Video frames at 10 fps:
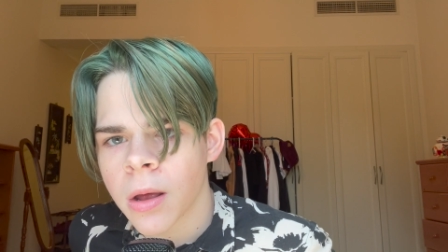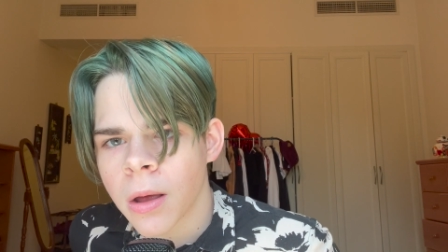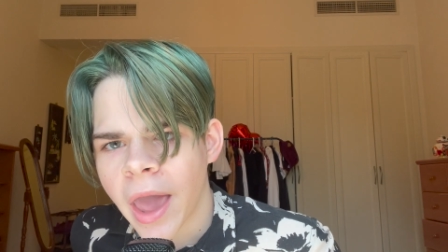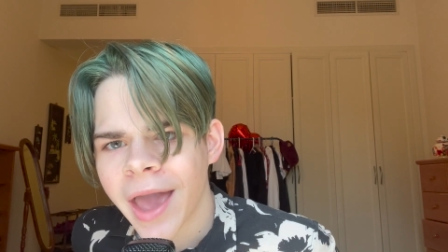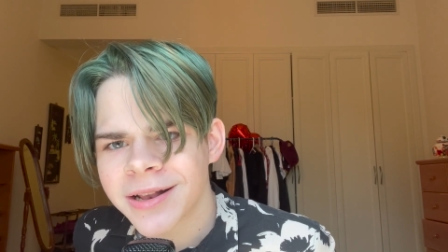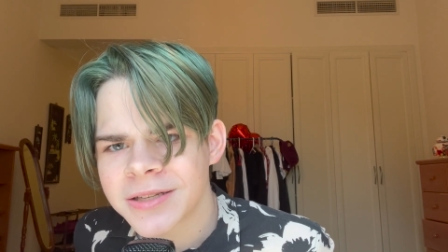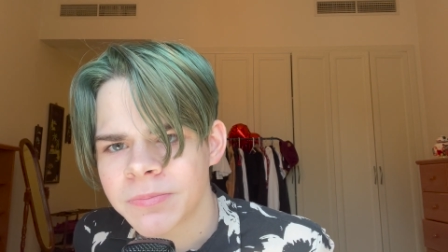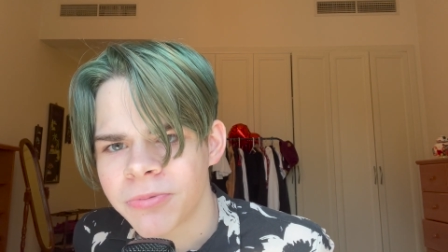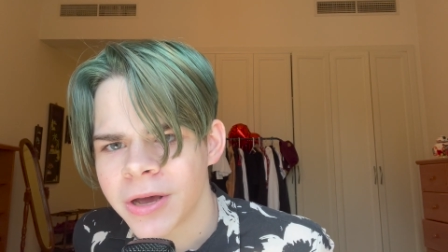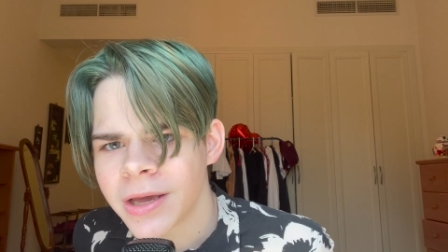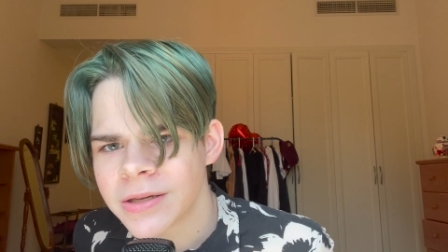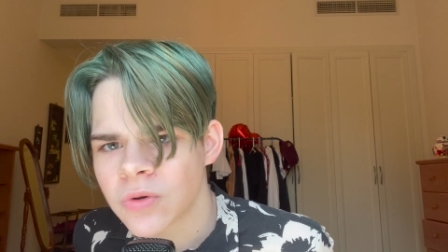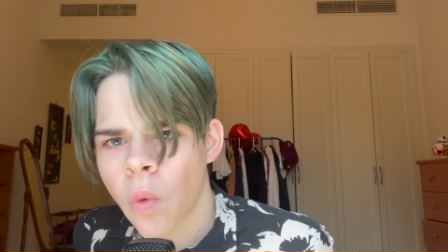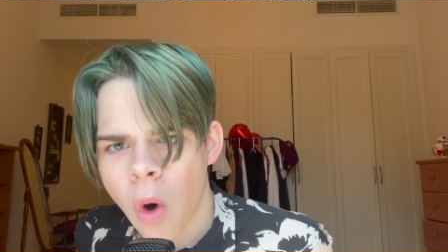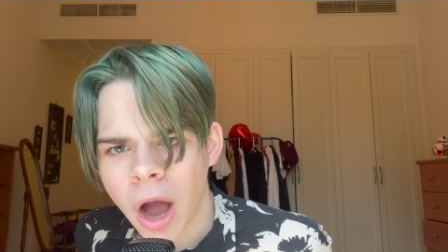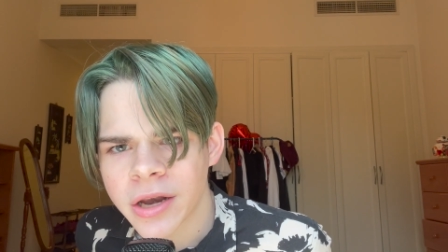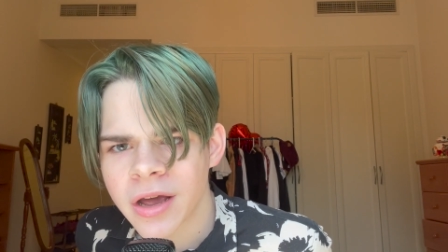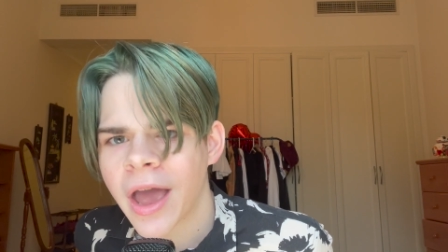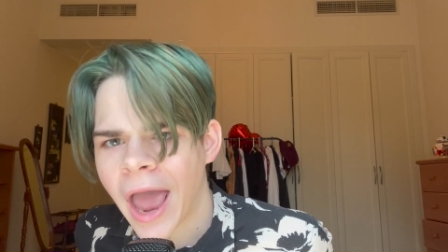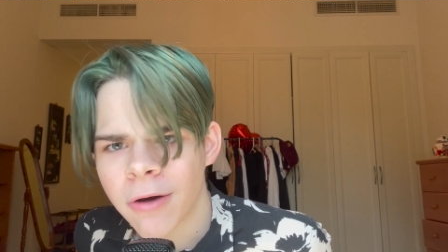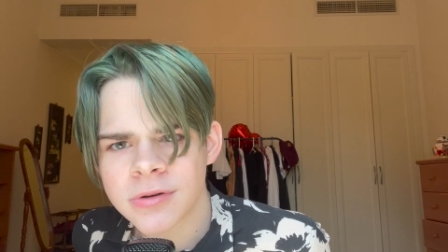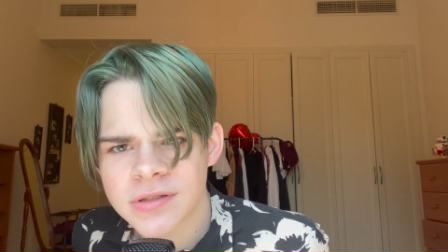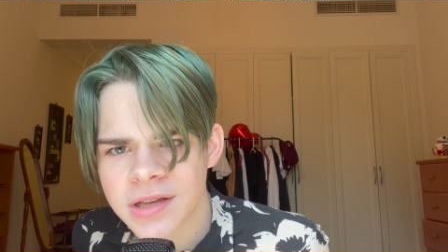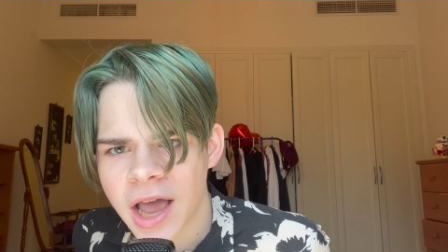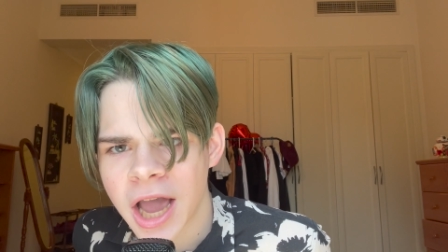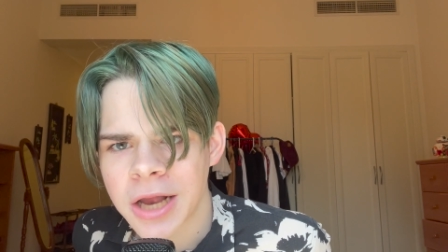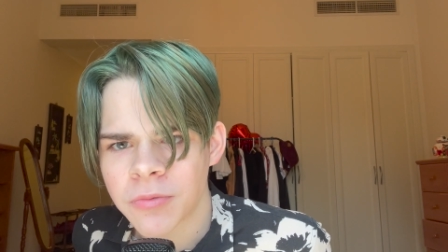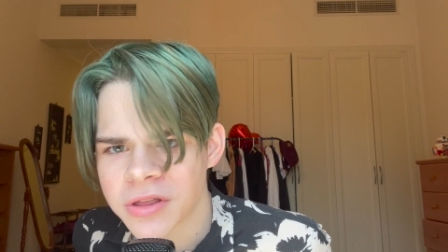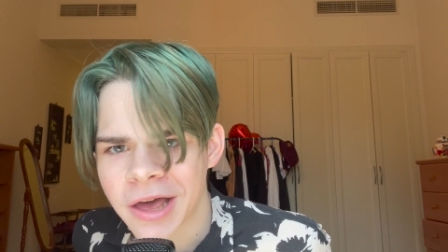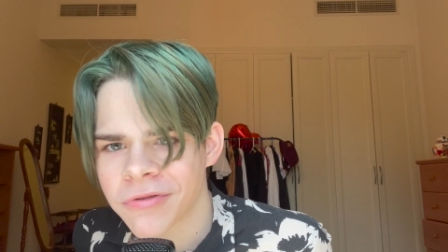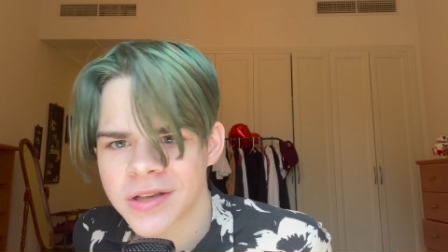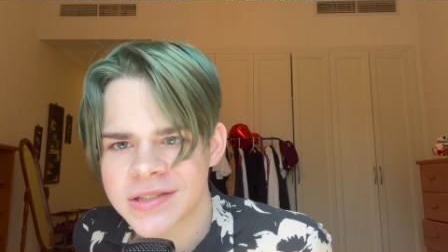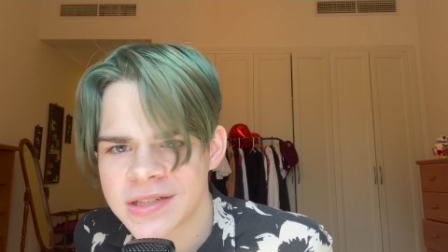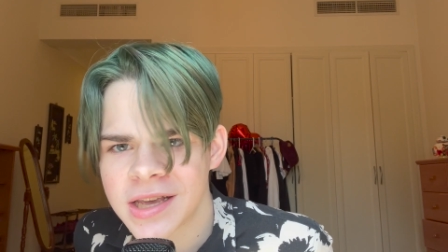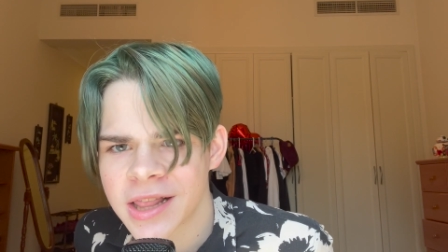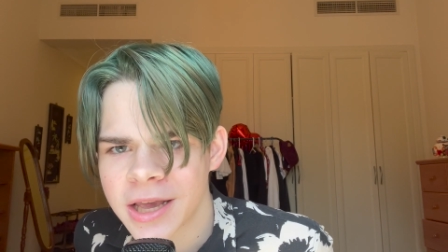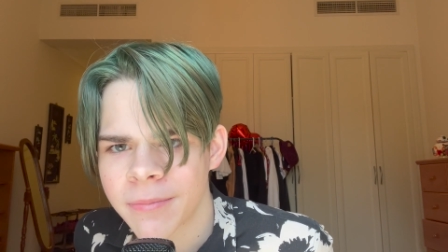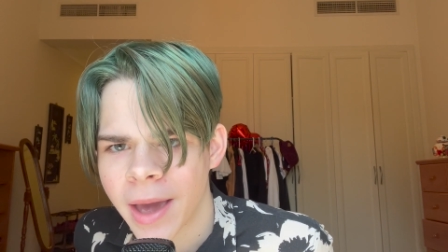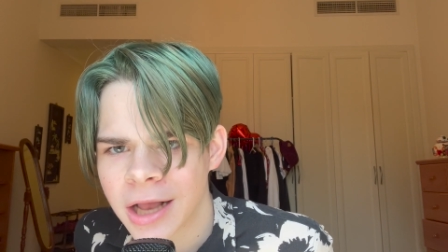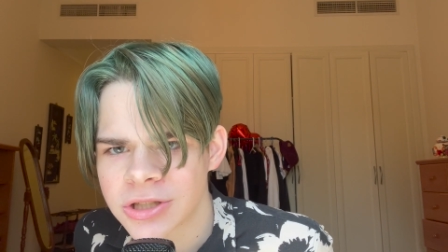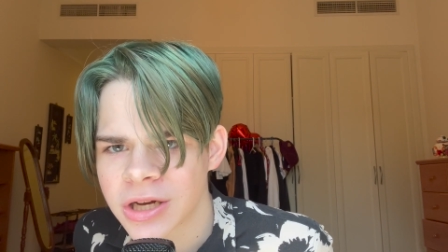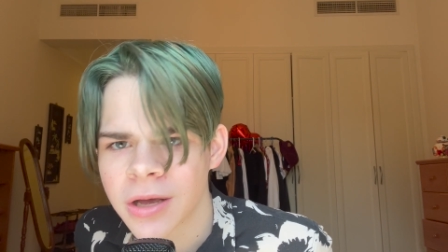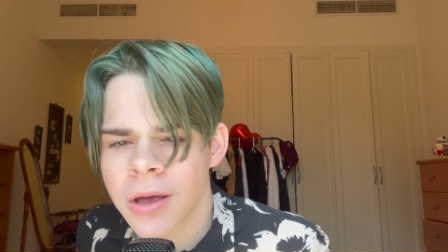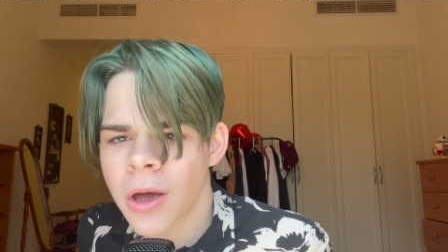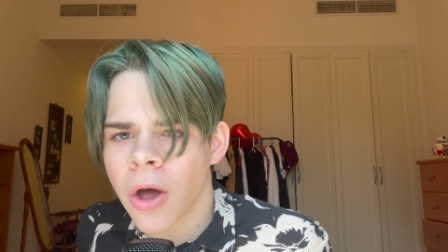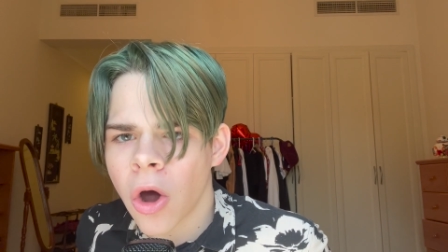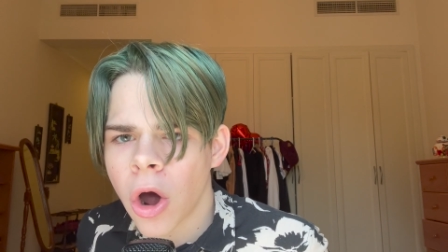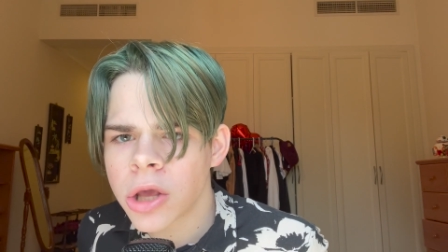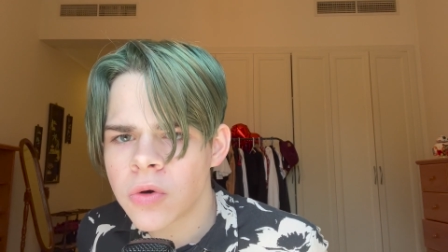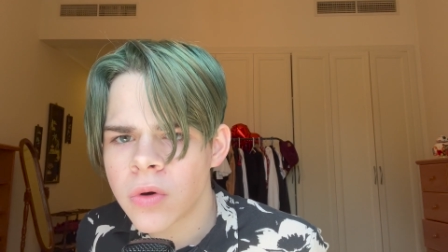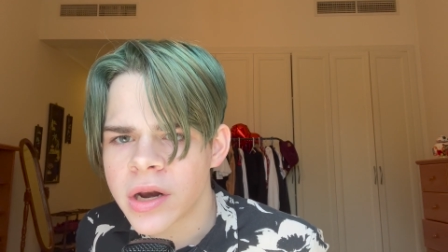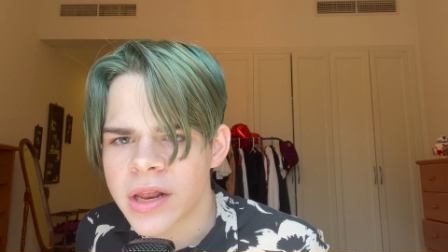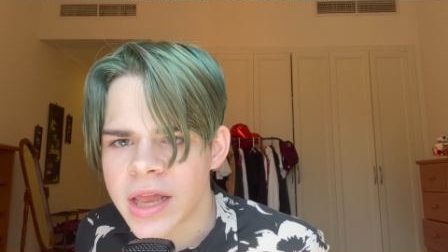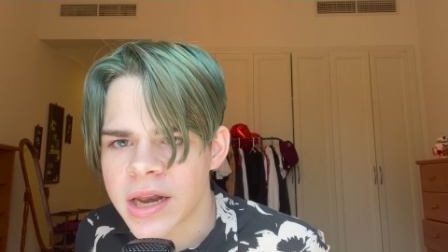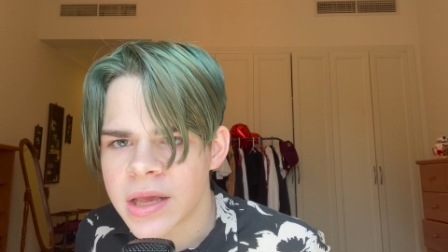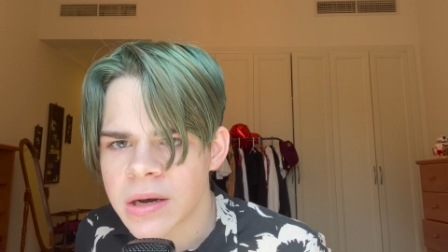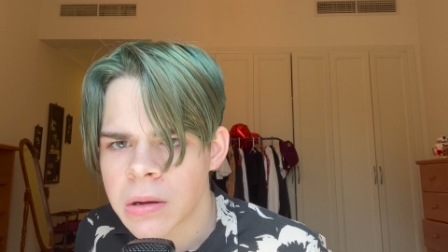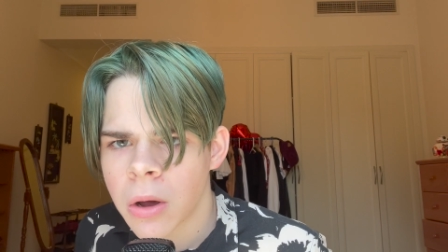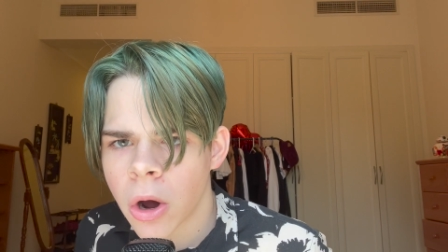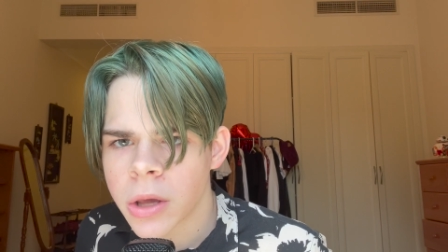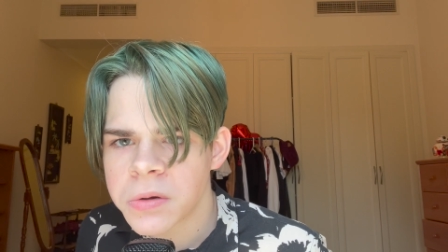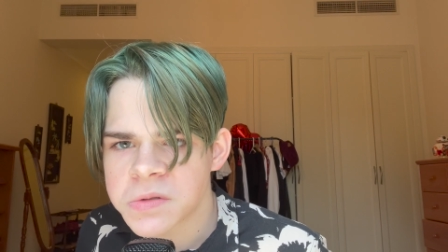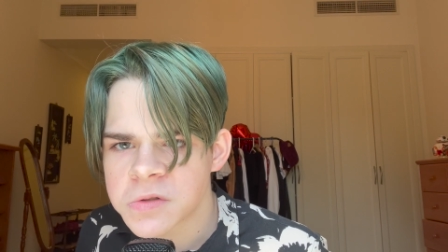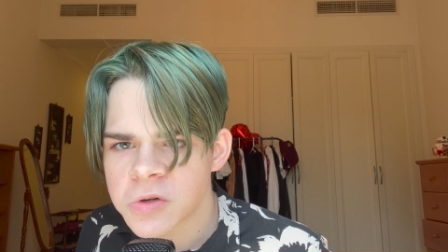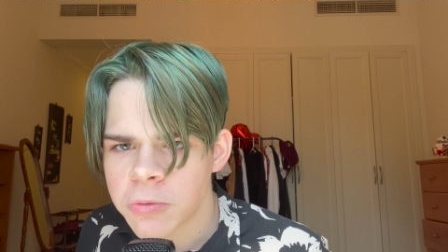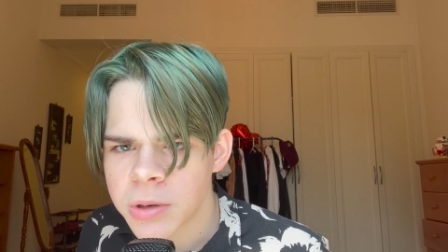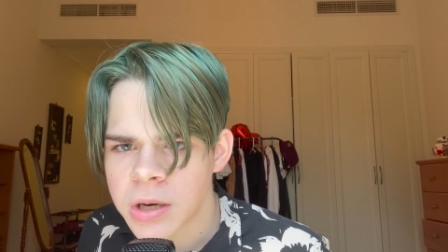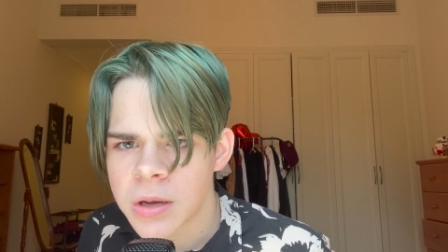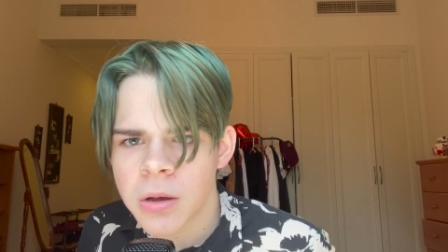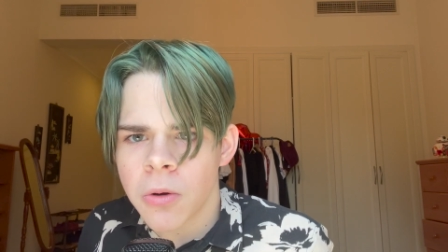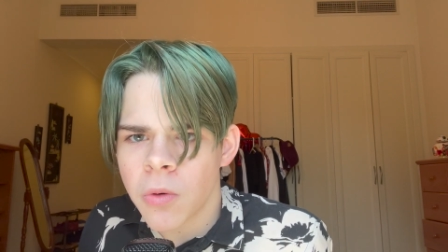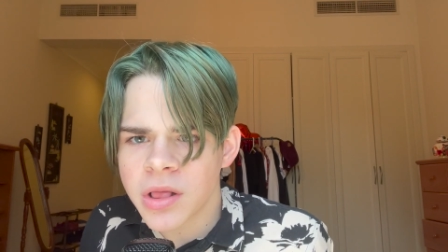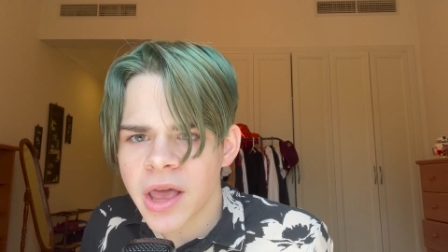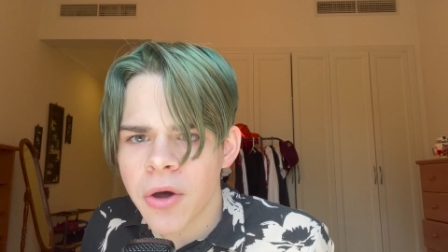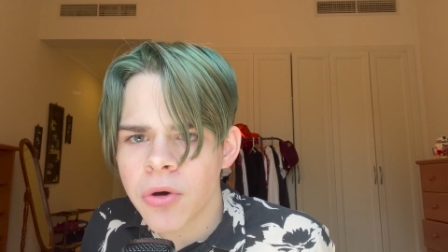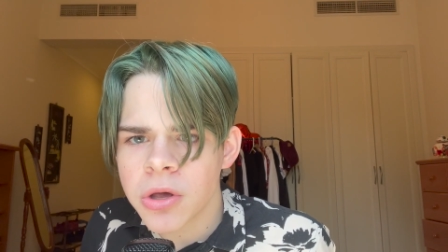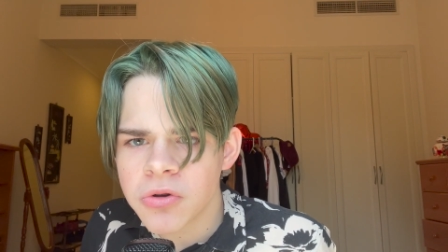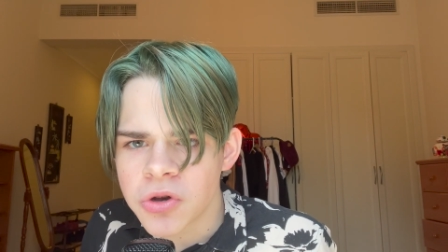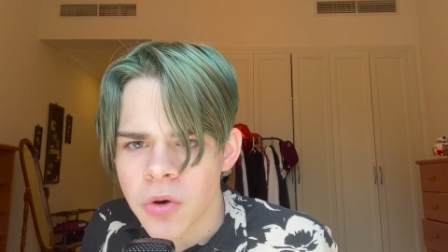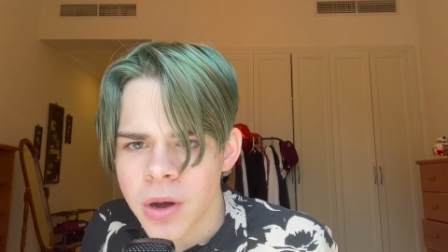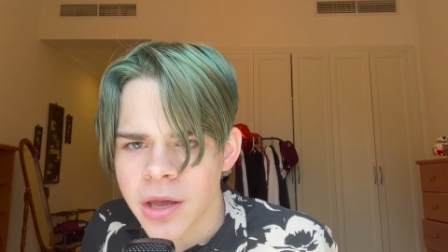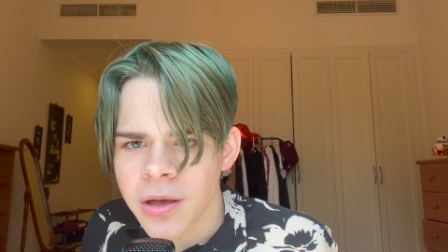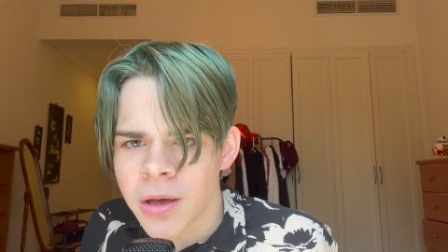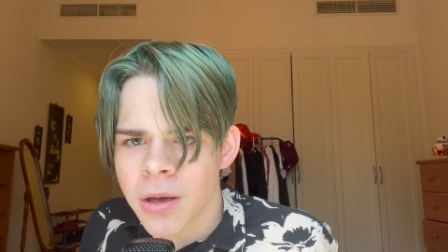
Agnes brings Wanda outside without the sealing magic. Are you an idiot? Are you stupid? What the hell are you doing?